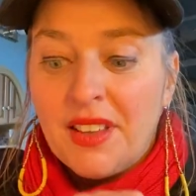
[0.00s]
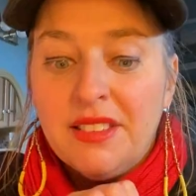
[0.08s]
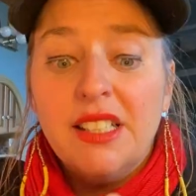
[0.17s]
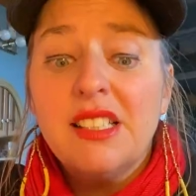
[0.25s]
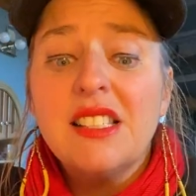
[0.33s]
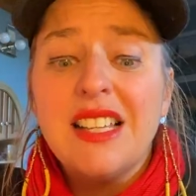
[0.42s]

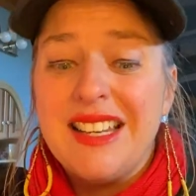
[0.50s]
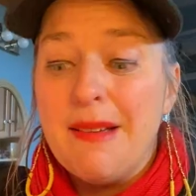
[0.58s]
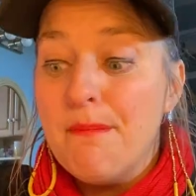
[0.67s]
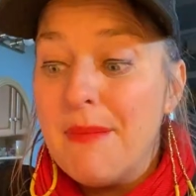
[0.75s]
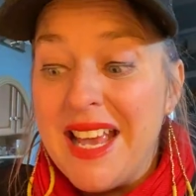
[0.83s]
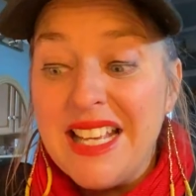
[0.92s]
This is an
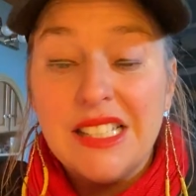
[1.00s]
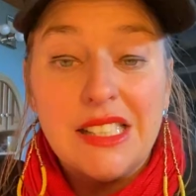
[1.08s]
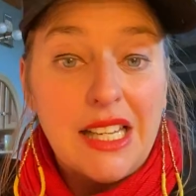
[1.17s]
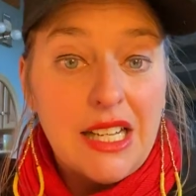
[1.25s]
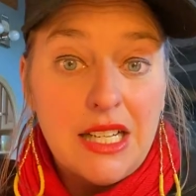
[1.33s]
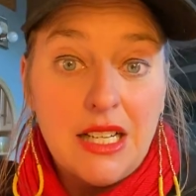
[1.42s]

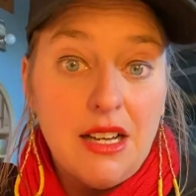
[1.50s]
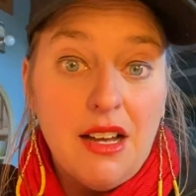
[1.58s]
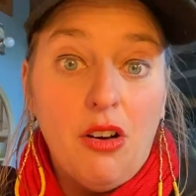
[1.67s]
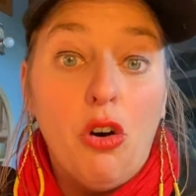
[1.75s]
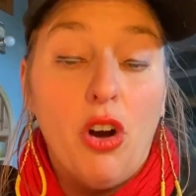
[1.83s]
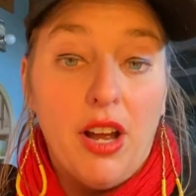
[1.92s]
amazing
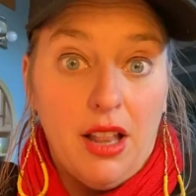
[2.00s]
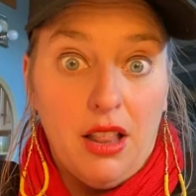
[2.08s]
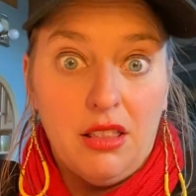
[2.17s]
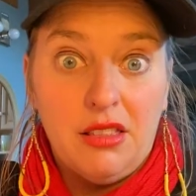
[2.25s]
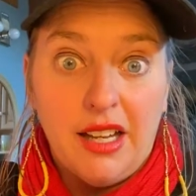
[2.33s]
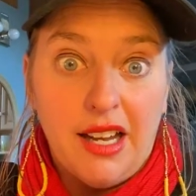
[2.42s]

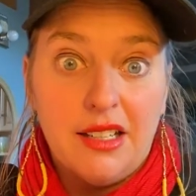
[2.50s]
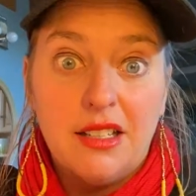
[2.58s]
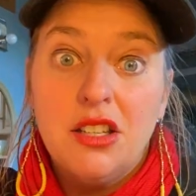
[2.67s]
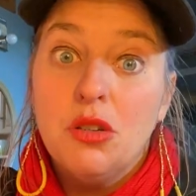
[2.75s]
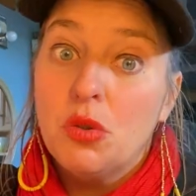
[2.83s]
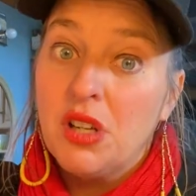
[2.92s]
oil that
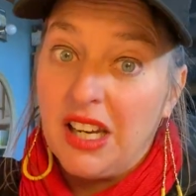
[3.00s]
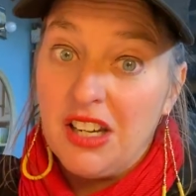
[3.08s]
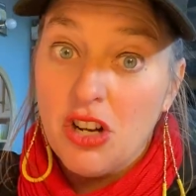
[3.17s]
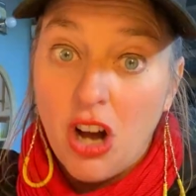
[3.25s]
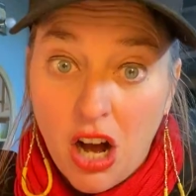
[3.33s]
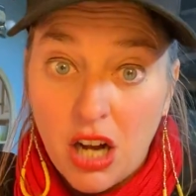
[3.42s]
you
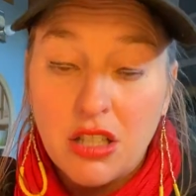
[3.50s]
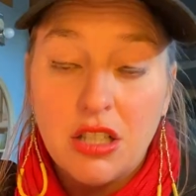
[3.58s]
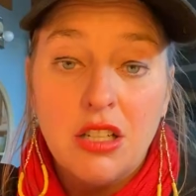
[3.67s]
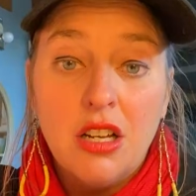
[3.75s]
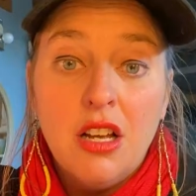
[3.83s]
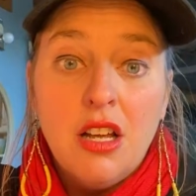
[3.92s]
cannot
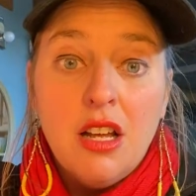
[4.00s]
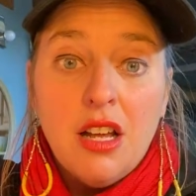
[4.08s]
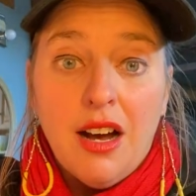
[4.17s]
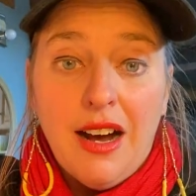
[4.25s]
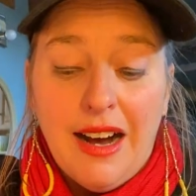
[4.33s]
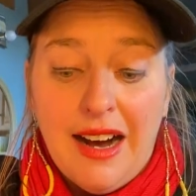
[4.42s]

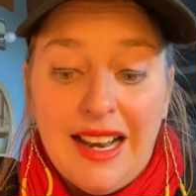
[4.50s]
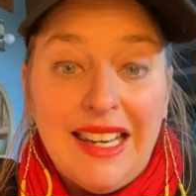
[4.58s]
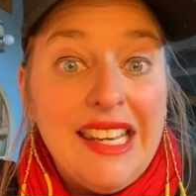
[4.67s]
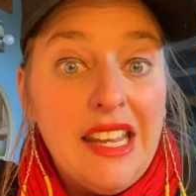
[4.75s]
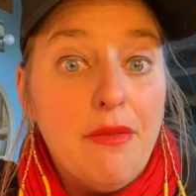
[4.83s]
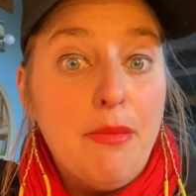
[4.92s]
uh,
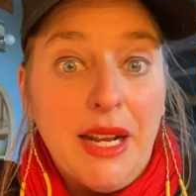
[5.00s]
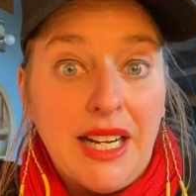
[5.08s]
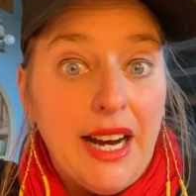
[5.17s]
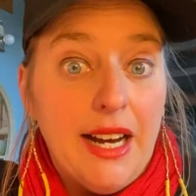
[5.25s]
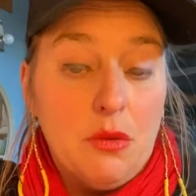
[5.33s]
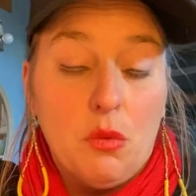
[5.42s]
leave
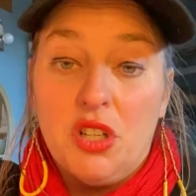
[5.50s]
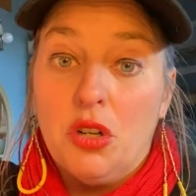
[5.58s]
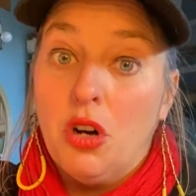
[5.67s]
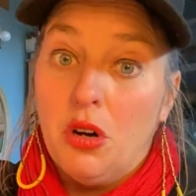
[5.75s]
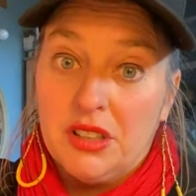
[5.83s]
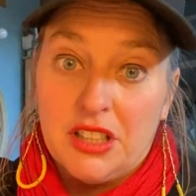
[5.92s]
behind when you
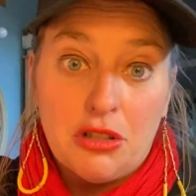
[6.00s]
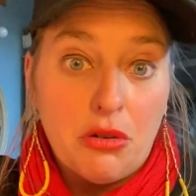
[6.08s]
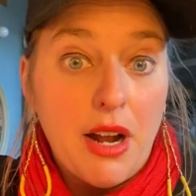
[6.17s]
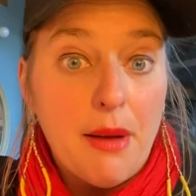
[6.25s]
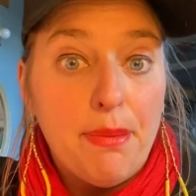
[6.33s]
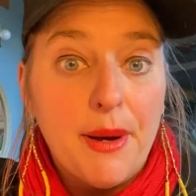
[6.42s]
go on a
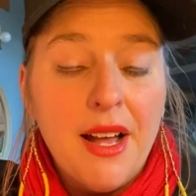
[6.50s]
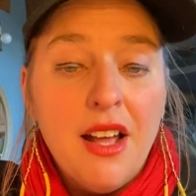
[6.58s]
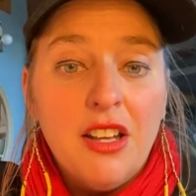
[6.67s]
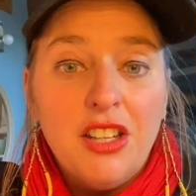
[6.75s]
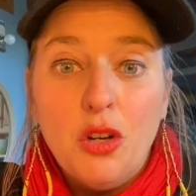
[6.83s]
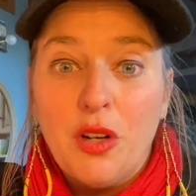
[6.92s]
trip.
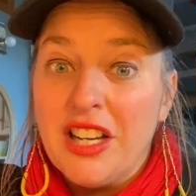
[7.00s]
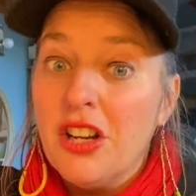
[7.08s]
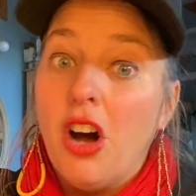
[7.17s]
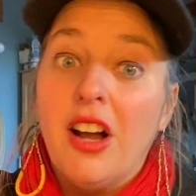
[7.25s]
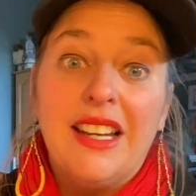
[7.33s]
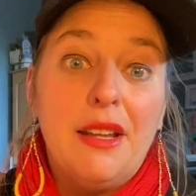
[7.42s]
You
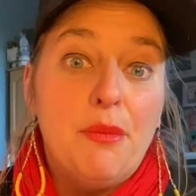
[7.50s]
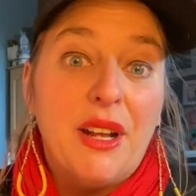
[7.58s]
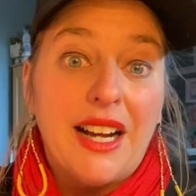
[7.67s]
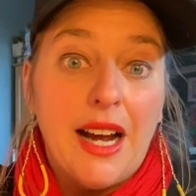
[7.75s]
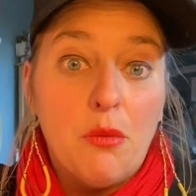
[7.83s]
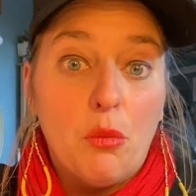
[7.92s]
cannot leave
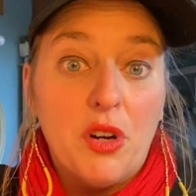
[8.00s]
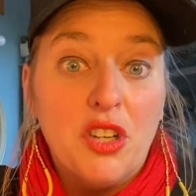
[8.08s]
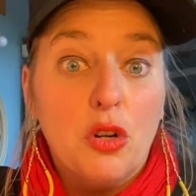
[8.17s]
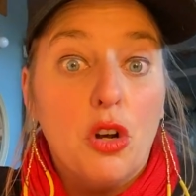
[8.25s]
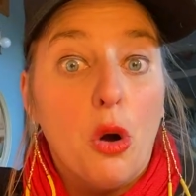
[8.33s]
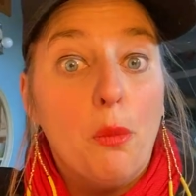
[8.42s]
behind when
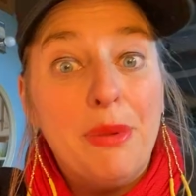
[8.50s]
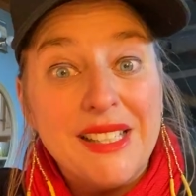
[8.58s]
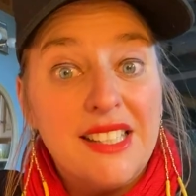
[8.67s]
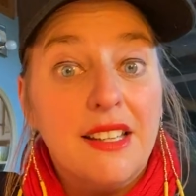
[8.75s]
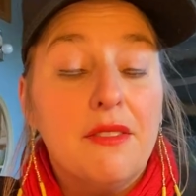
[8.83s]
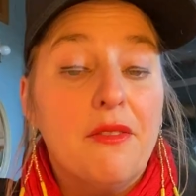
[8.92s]
you go
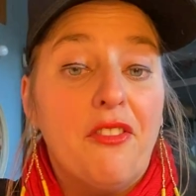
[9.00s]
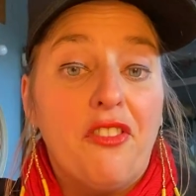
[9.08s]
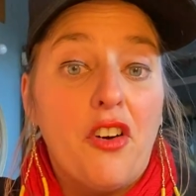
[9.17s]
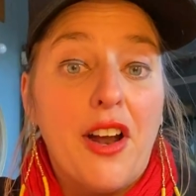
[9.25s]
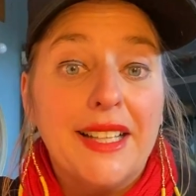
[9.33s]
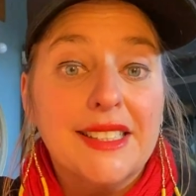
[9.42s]
visit
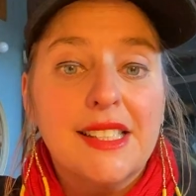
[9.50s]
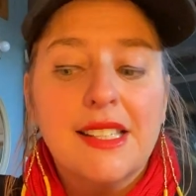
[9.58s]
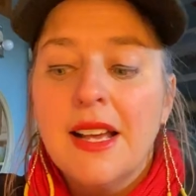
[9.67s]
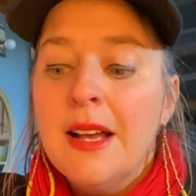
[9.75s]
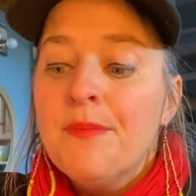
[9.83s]
friends.